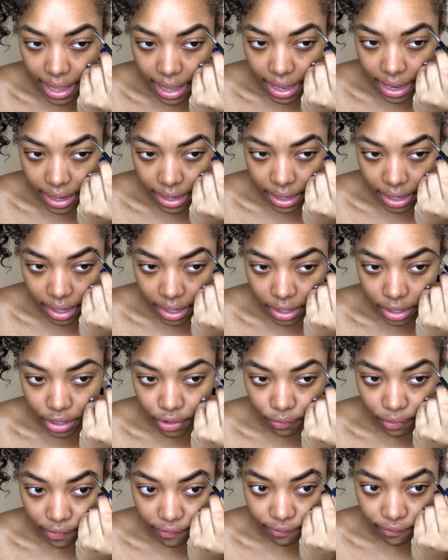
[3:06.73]
And
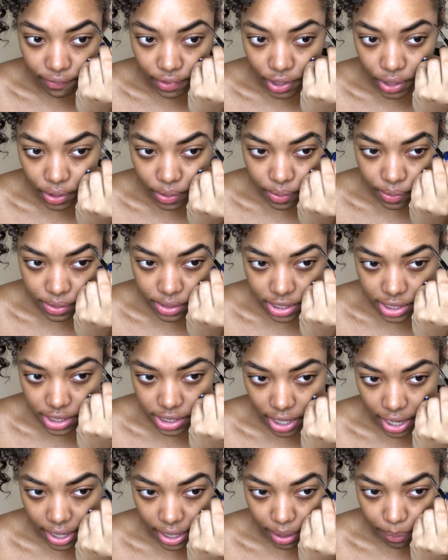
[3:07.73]
the reviews
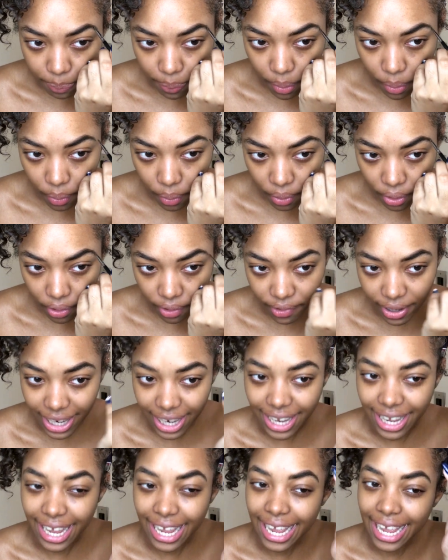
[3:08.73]
started
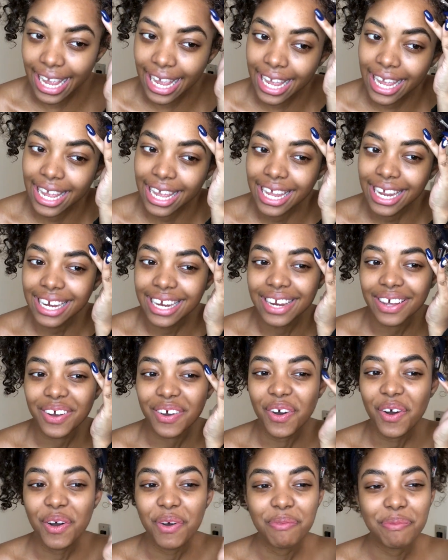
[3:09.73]
pouring in.
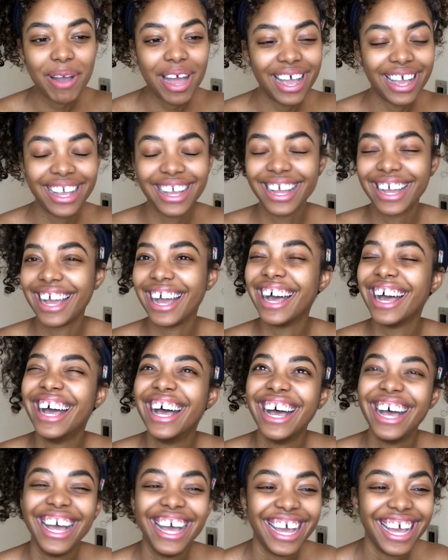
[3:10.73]
Oh my god.
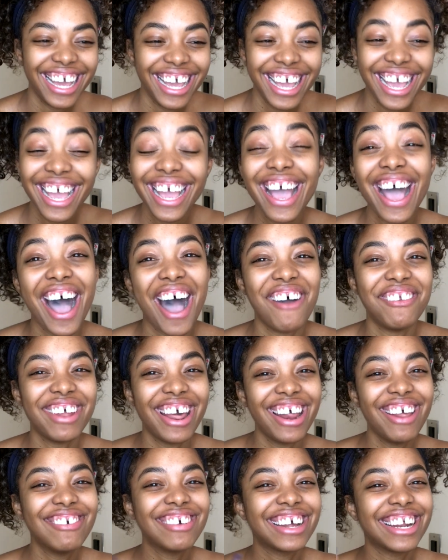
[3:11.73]
I'm
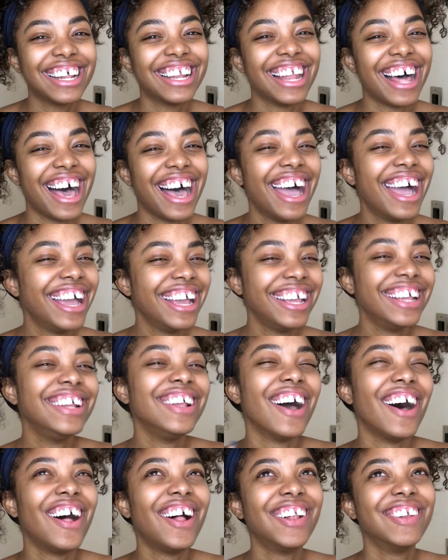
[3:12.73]
not even gonna lie,
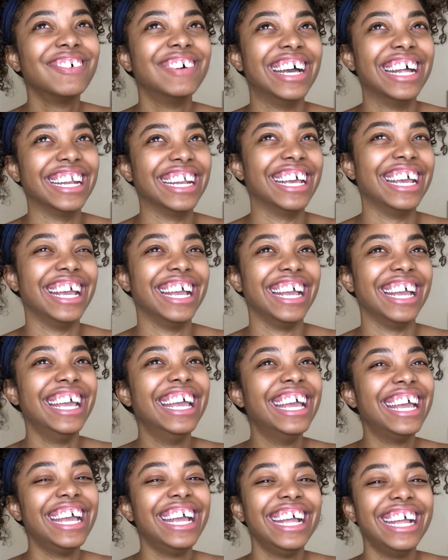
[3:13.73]
y'all went
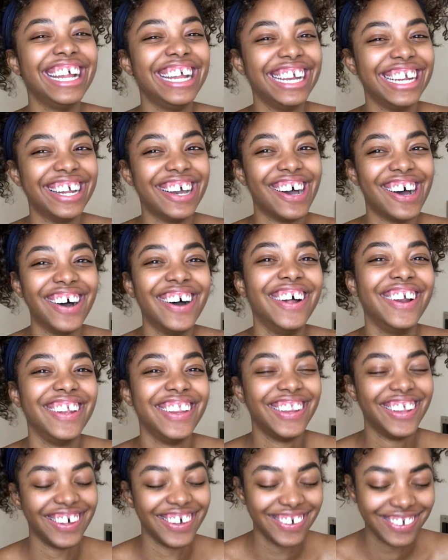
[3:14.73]
in
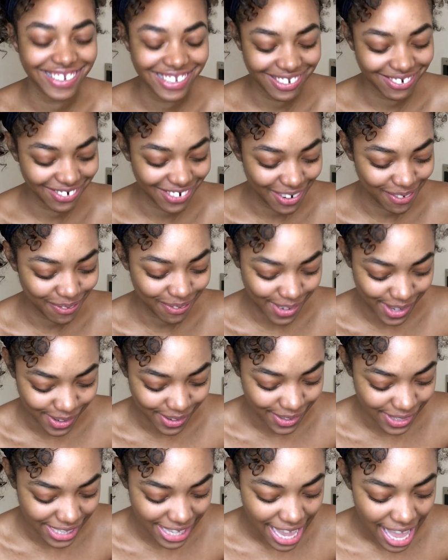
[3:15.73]
on those
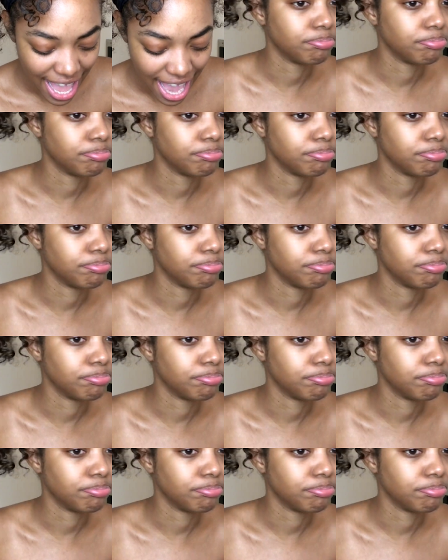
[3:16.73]
reviews.